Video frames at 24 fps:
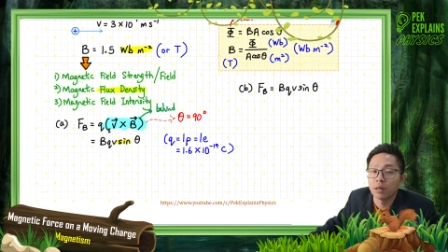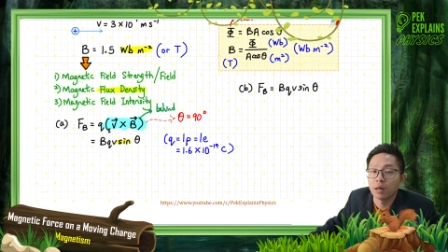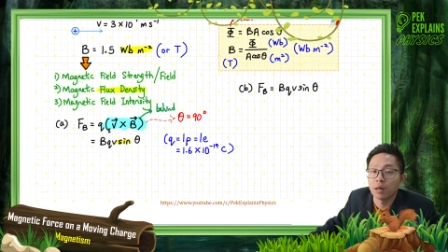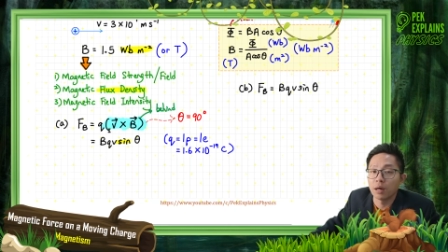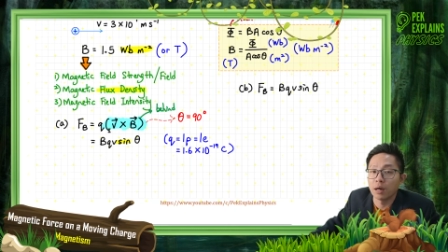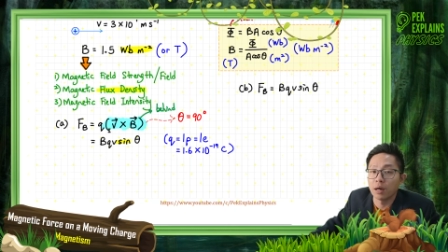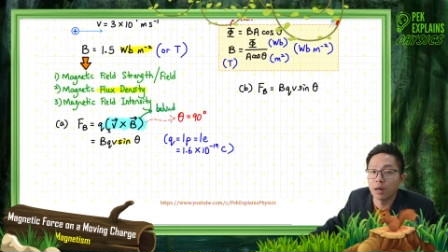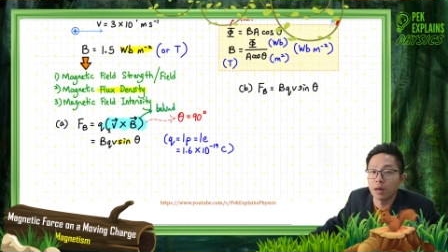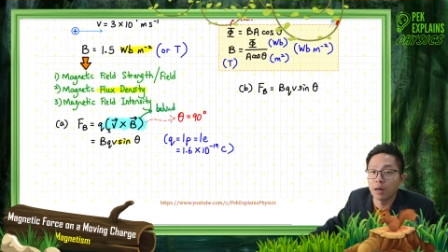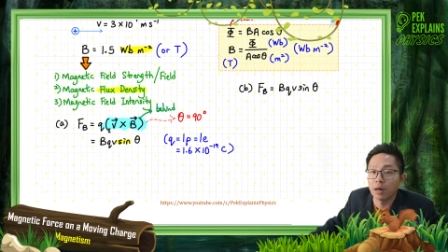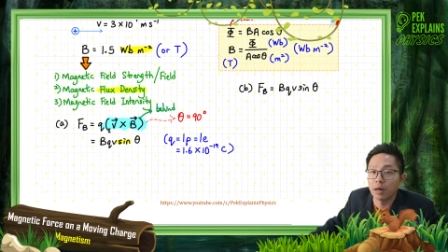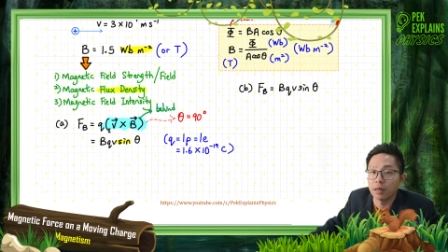
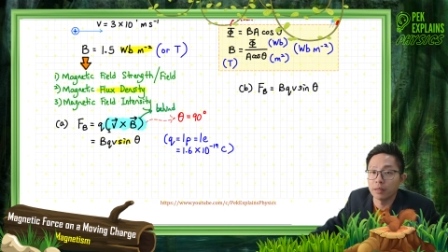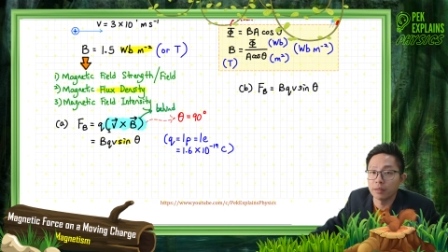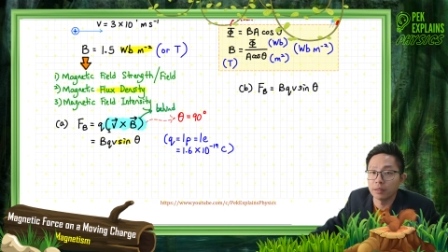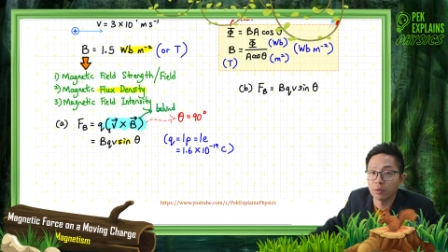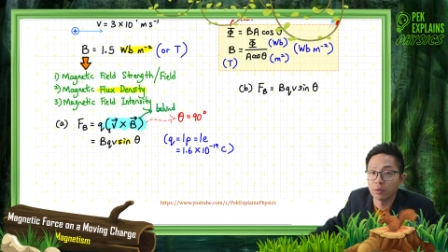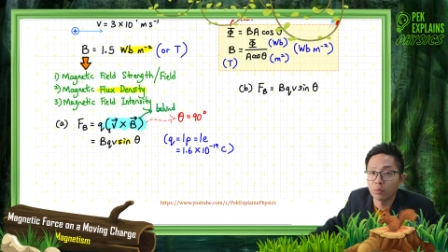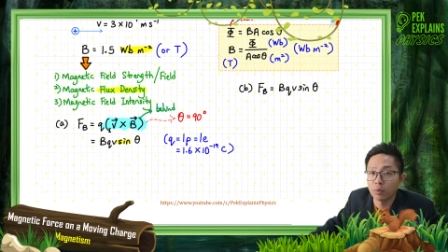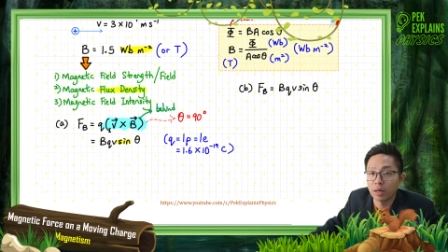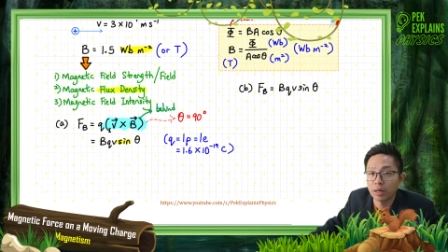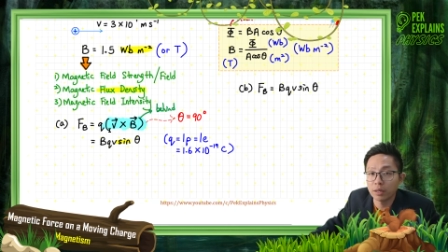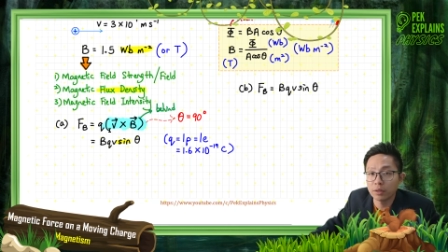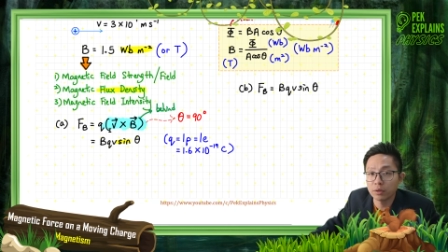the
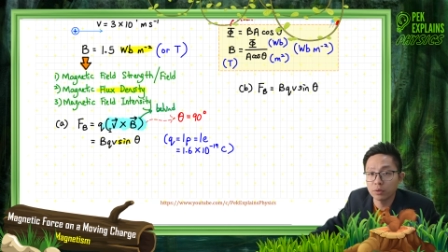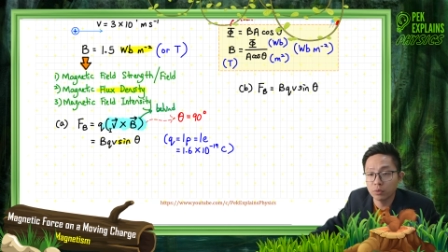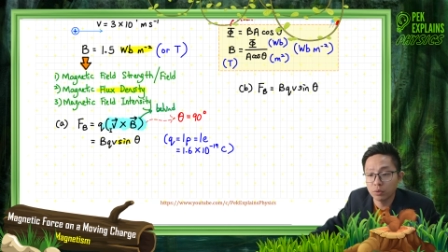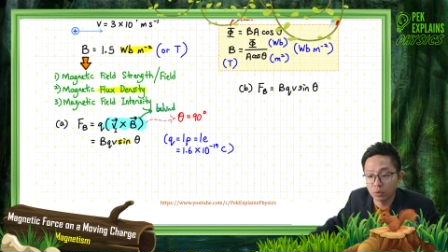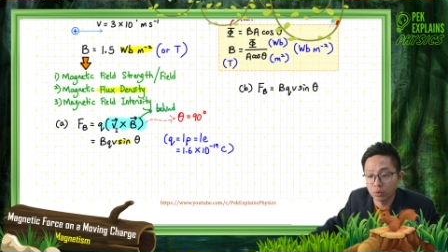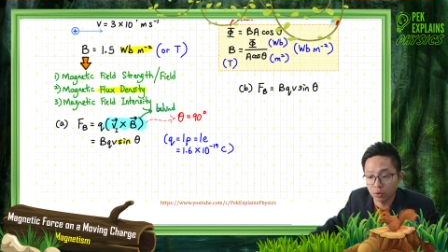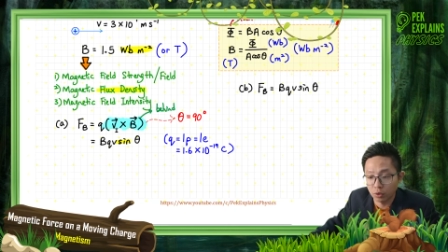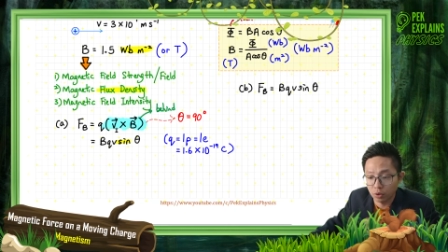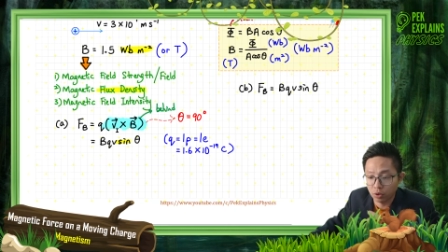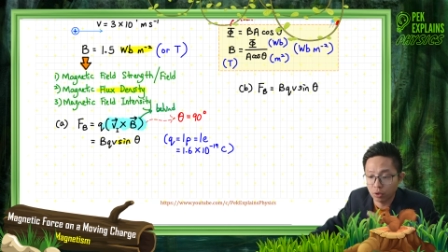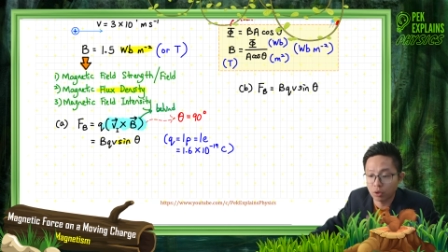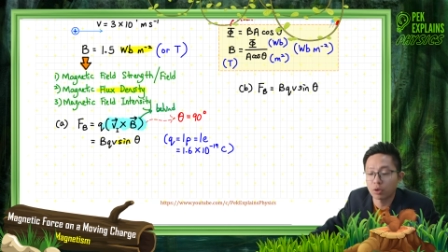one
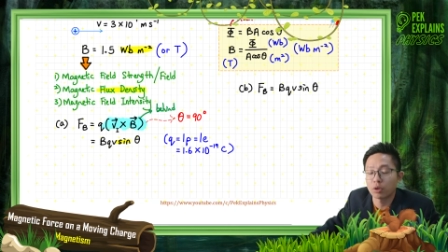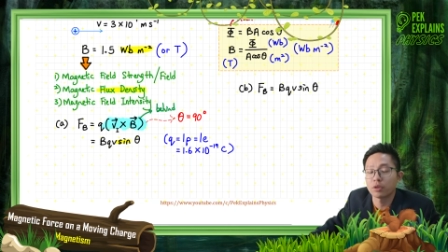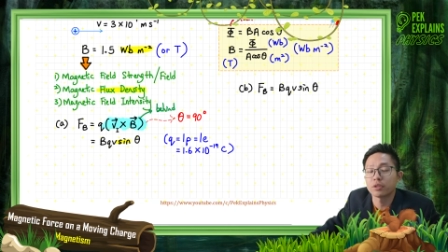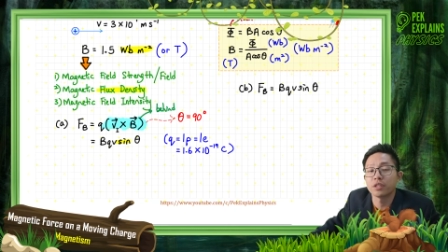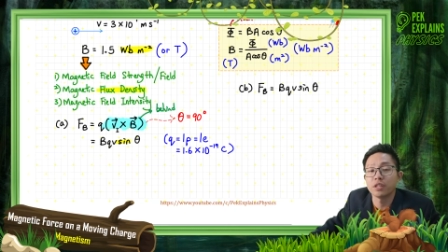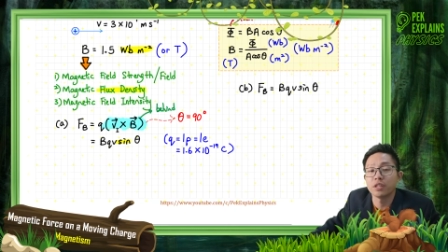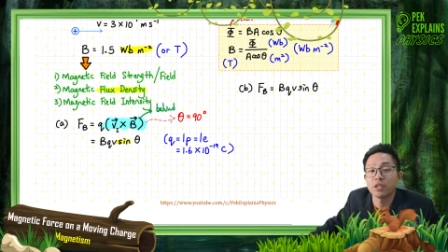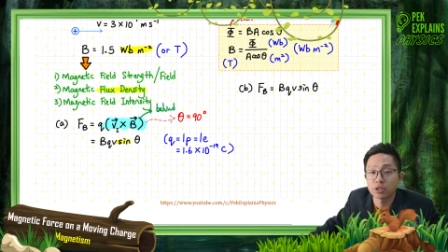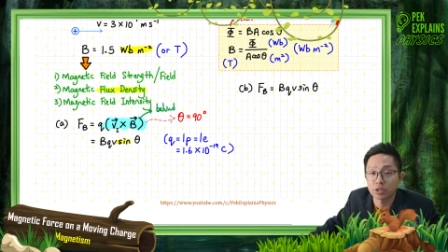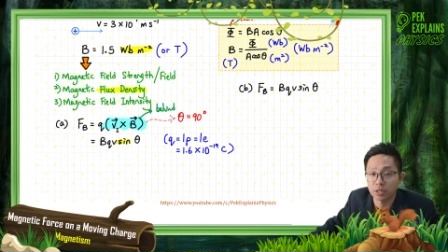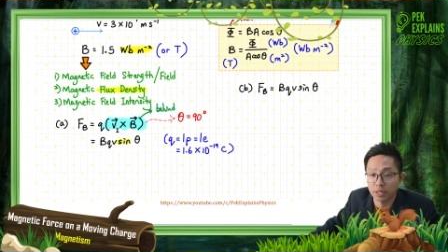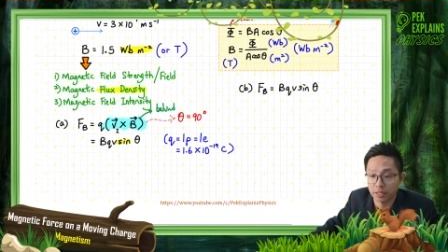who cross
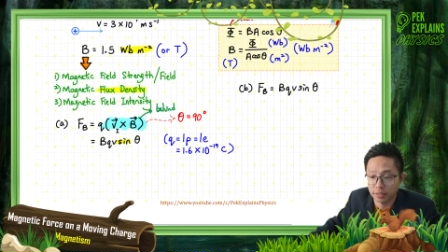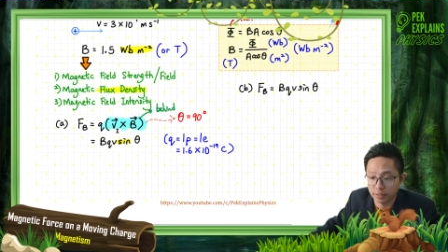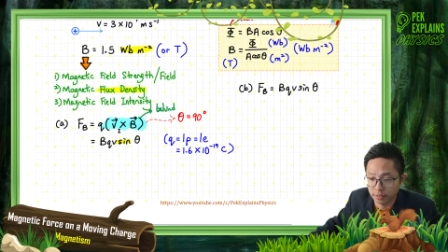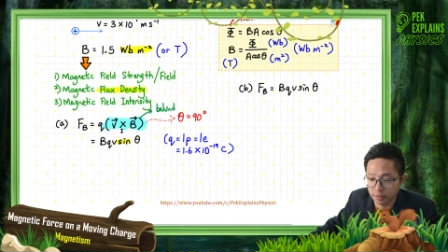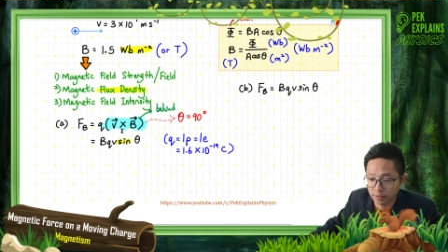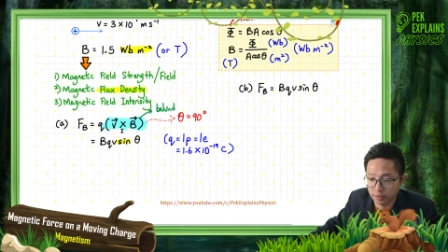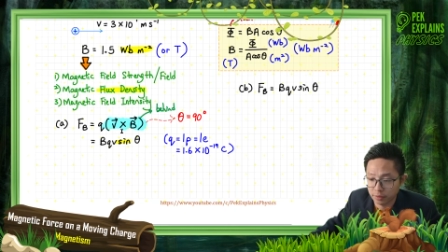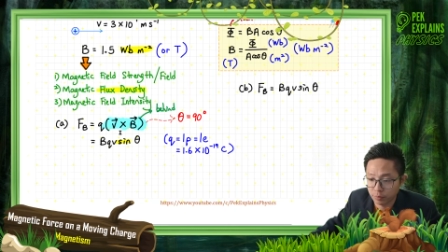each other,